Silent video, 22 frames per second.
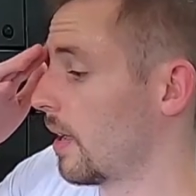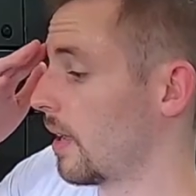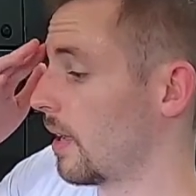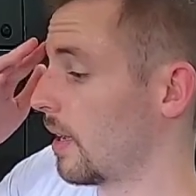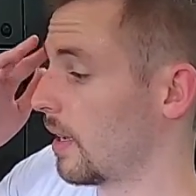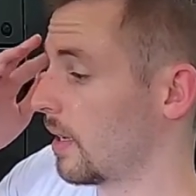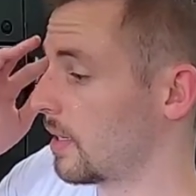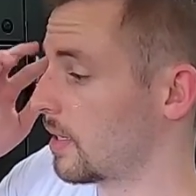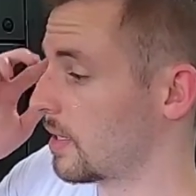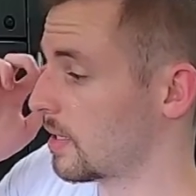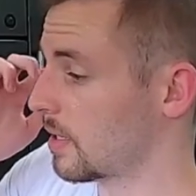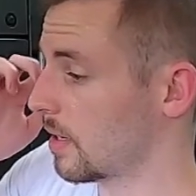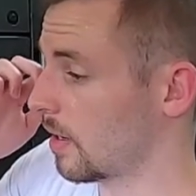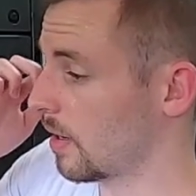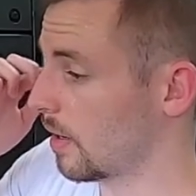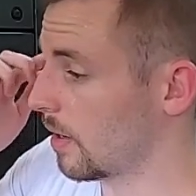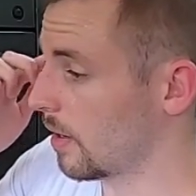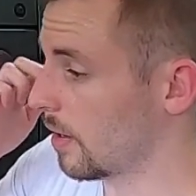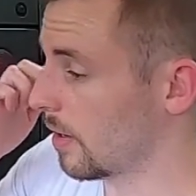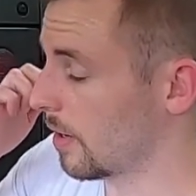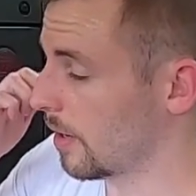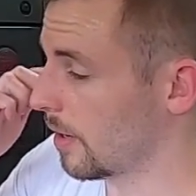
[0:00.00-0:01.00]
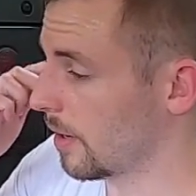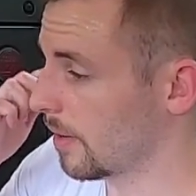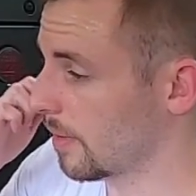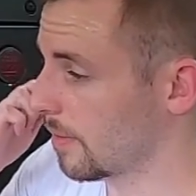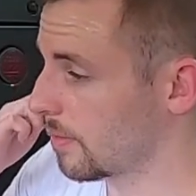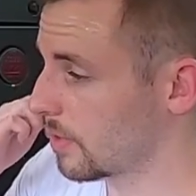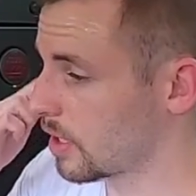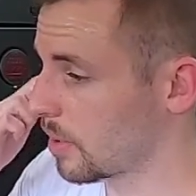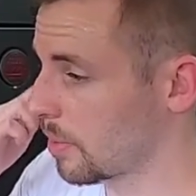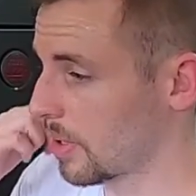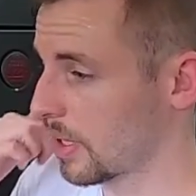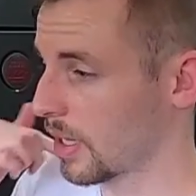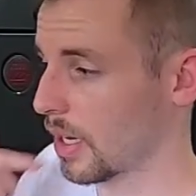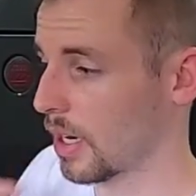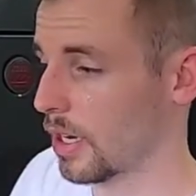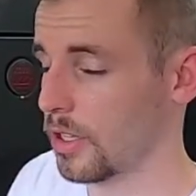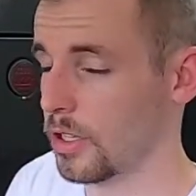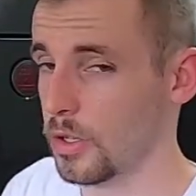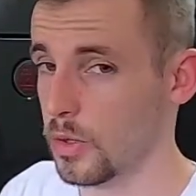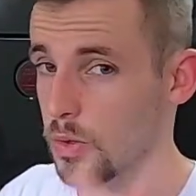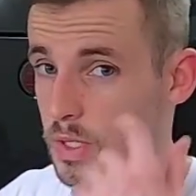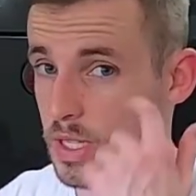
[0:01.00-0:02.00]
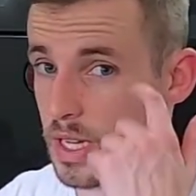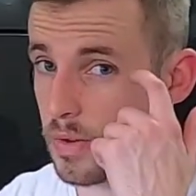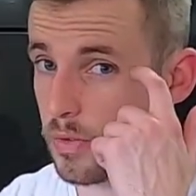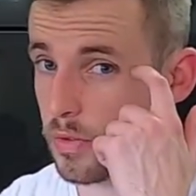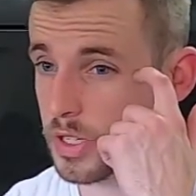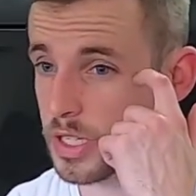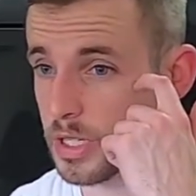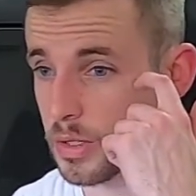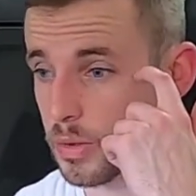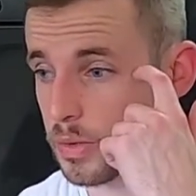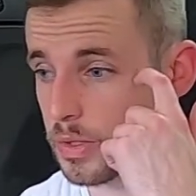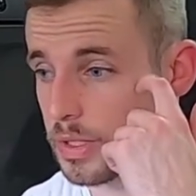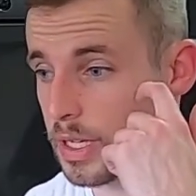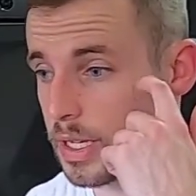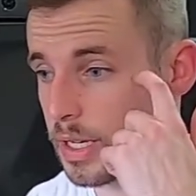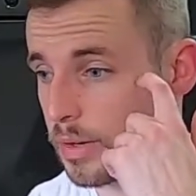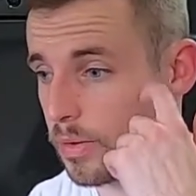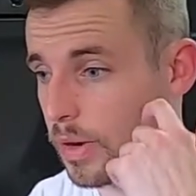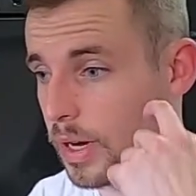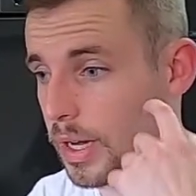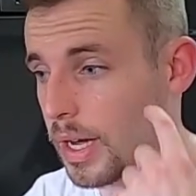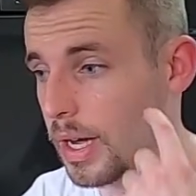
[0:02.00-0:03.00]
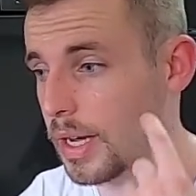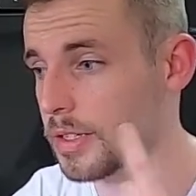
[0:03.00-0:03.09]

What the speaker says: it's something that I use every single day, right?